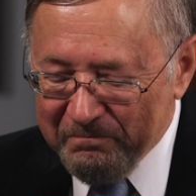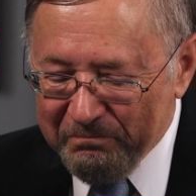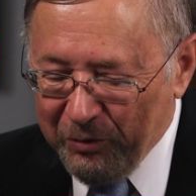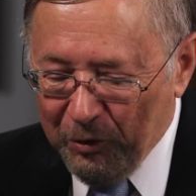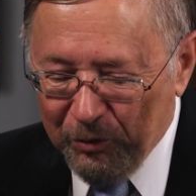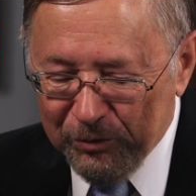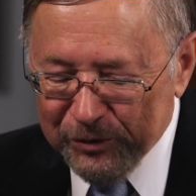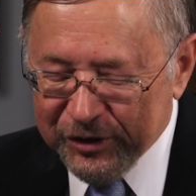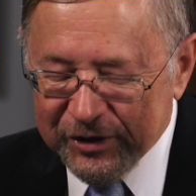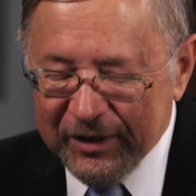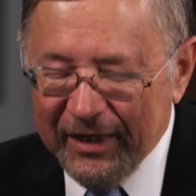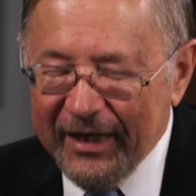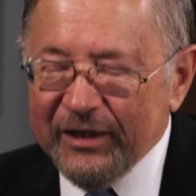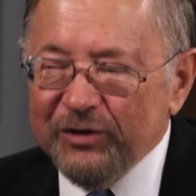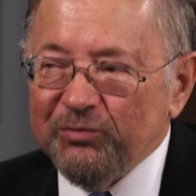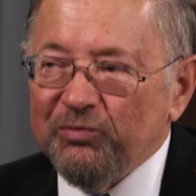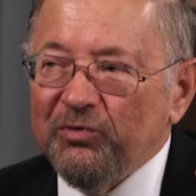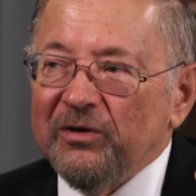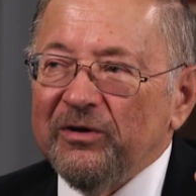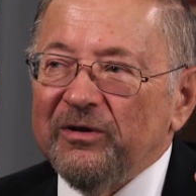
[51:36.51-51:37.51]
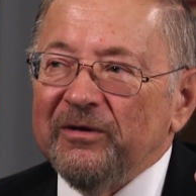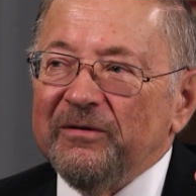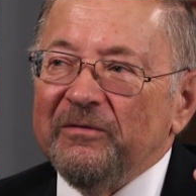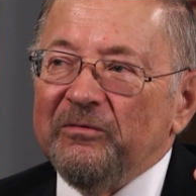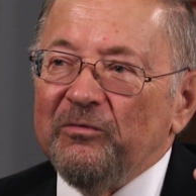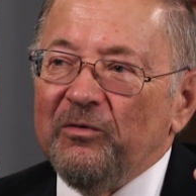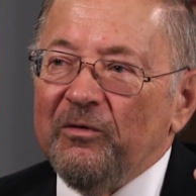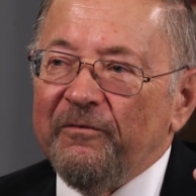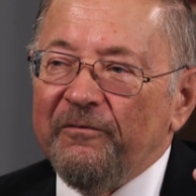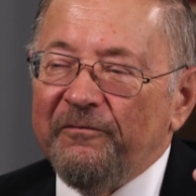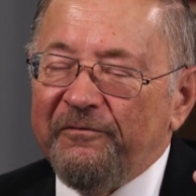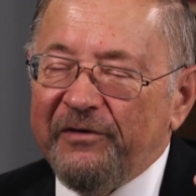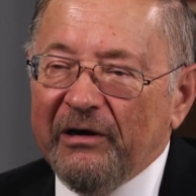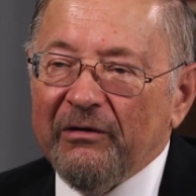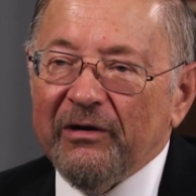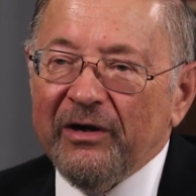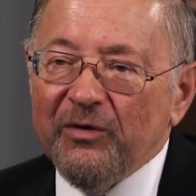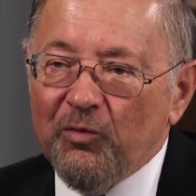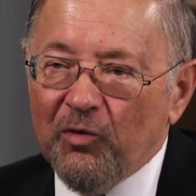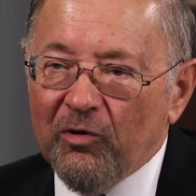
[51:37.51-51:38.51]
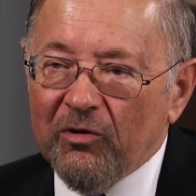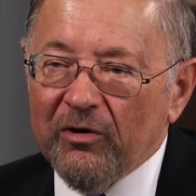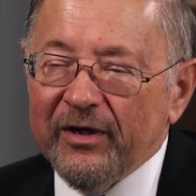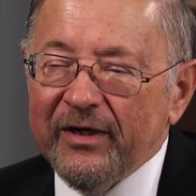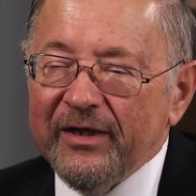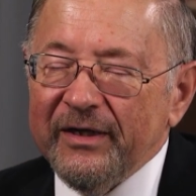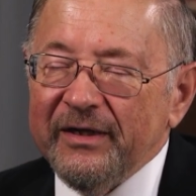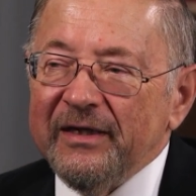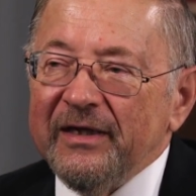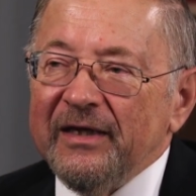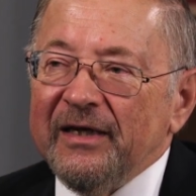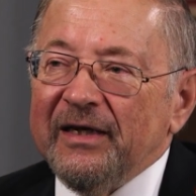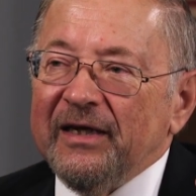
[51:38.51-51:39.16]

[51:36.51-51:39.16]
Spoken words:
both sides were very worried.